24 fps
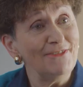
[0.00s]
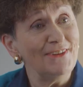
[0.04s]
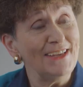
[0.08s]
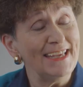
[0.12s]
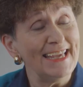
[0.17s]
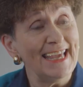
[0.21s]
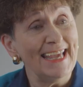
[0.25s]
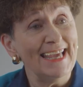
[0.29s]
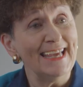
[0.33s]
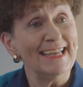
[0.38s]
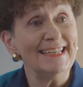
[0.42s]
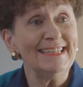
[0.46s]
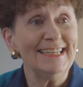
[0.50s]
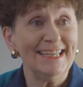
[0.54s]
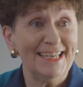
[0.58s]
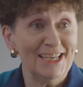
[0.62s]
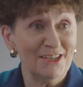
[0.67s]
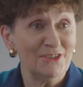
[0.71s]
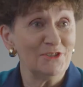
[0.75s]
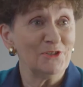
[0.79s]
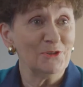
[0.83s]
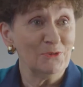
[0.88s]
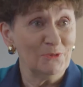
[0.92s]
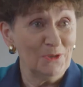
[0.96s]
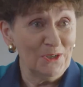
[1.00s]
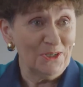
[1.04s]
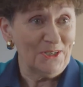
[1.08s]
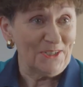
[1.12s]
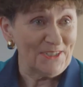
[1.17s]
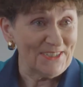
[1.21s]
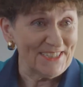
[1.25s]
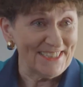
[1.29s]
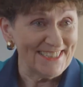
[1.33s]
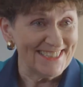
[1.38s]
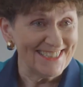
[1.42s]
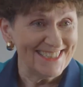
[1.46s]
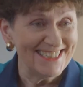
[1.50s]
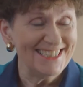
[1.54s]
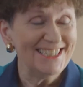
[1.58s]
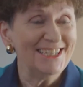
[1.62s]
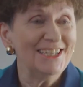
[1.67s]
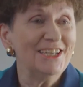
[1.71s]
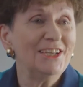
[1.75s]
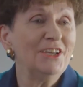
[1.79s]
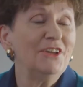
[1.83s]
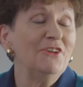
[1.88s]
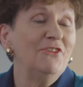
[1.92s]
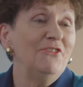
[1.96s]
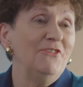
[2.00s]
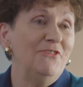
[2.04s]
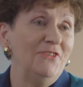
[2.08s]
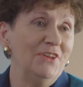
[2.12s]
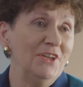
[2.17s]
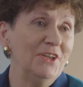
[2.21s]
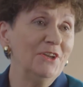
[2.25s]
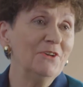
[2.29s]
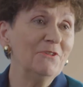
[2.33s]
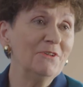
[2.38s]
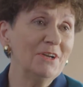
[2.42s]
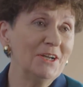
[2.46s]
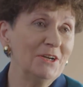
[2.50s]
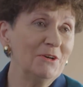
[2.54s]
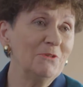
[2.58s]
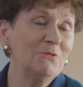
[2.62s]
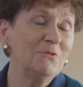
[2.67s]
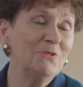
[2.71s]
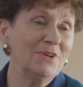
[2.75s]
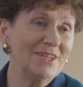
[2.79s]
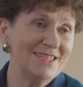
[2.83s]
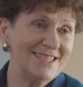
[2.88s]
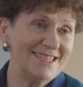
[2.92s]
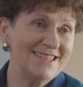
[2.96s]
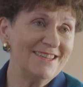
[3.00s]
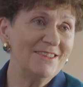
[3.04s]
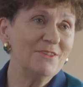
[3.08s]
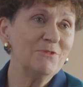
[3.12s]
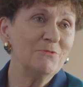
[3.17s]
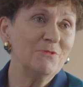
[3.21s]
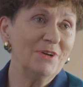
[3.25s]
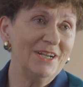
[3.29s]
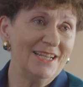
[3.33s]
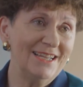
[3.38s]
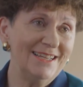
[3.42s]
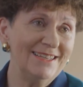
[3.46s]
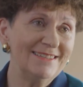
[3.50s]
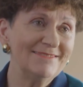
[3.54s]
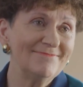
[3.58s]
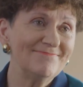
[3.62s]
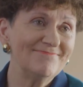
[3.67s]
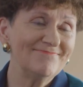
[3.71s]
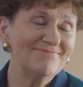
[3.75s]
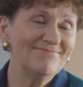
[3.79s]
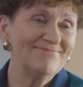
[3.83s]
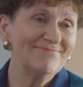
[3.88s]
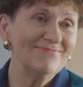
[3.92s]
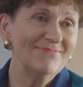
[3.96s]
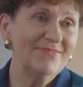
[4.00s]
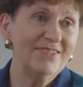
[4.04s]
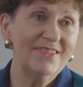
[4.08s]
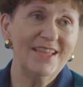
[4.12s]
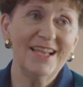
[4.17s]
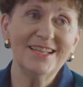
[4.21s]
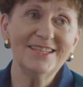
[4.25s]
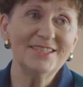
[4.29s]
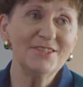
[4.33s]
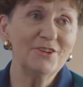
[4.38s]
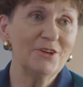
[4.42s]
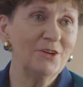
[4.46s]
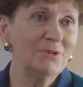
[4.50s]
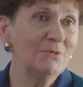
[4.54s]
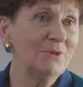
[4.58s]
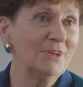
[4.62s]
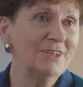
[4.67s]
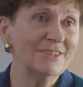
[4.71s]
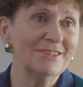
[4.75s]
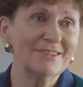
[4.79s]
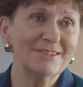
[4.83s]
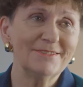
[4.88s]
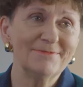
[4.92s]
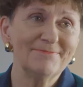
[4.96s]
he can't, get to work. Figure out what's in the way. That's our work.